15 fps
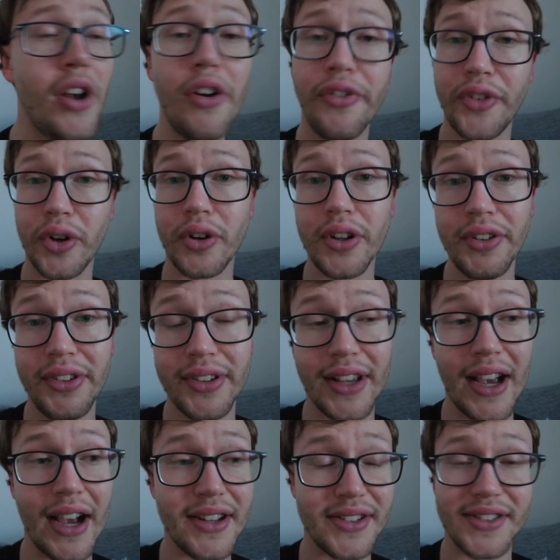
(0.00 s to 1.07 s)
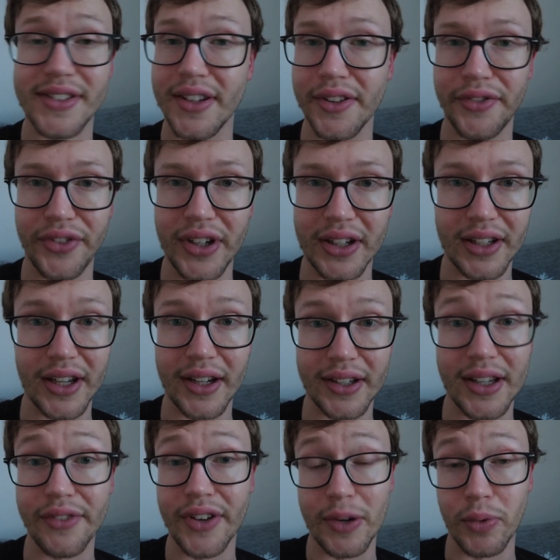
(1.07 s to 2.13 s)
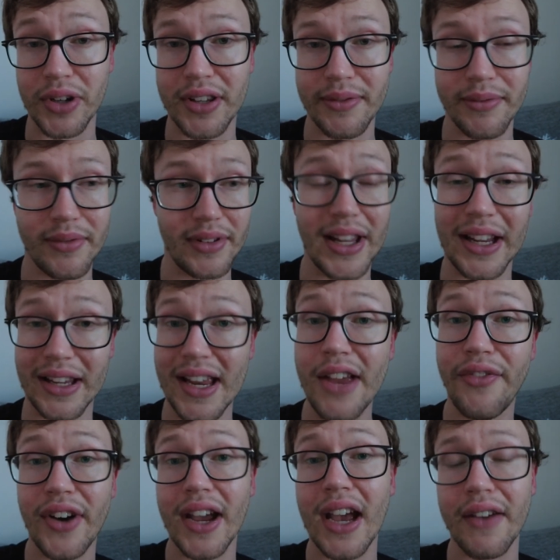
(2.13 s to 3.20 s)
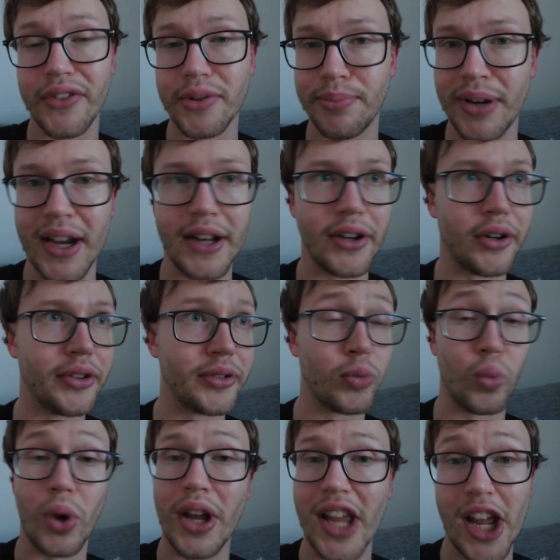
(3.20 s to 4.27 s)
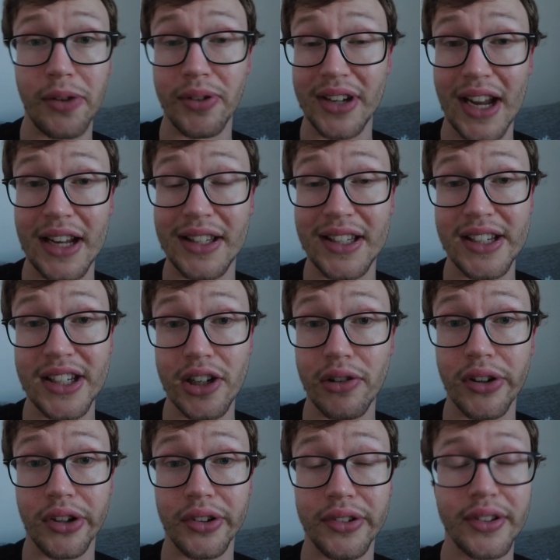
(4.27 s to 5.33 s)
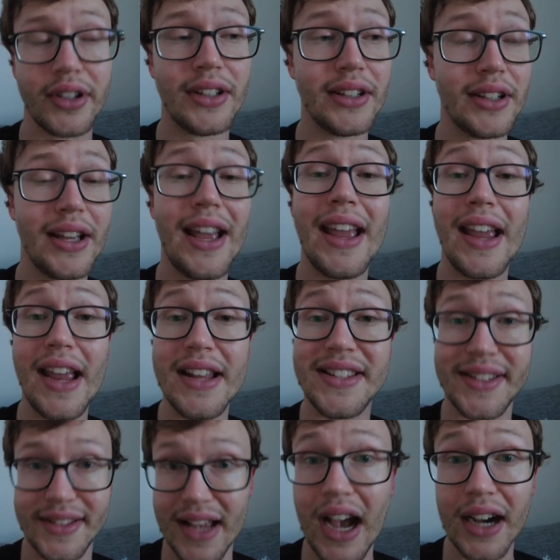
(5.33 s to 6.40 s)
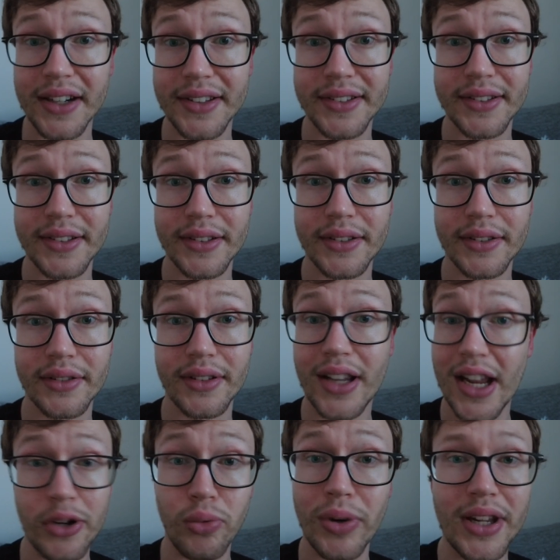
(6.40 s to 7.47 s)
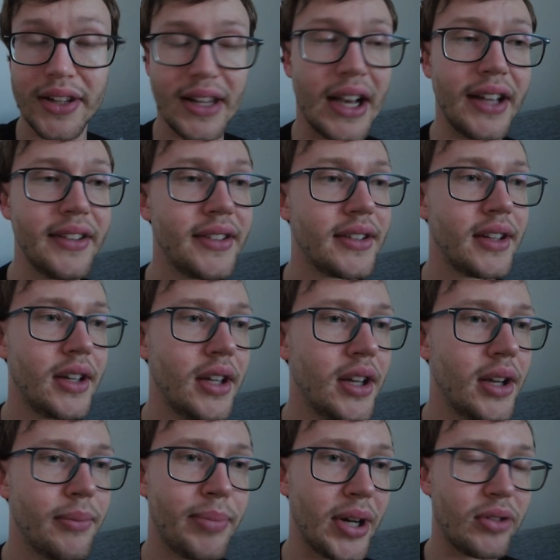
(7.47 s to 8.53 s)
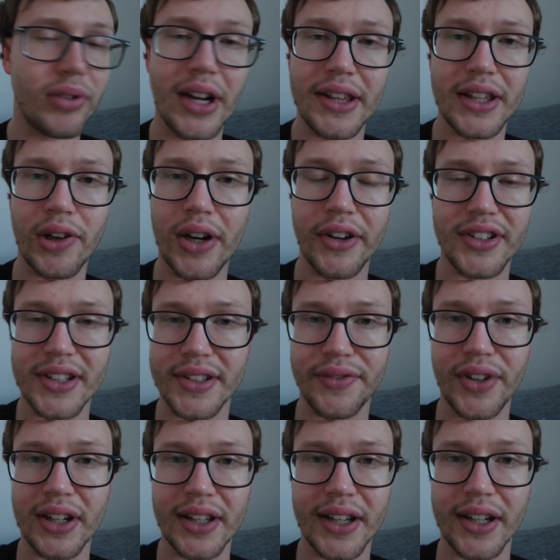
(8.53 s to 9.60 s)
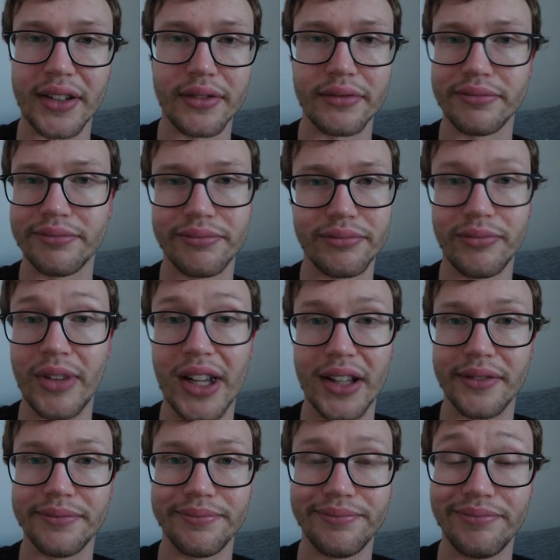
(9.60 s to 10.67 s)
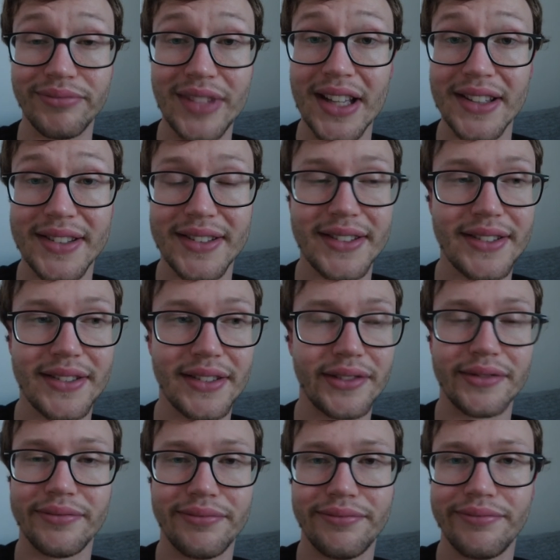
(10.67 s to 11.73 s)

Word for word: of course, I still think like if I would like if I have to pay those 180 euros, it sucks. It really does. But right now, I just think like, well, that's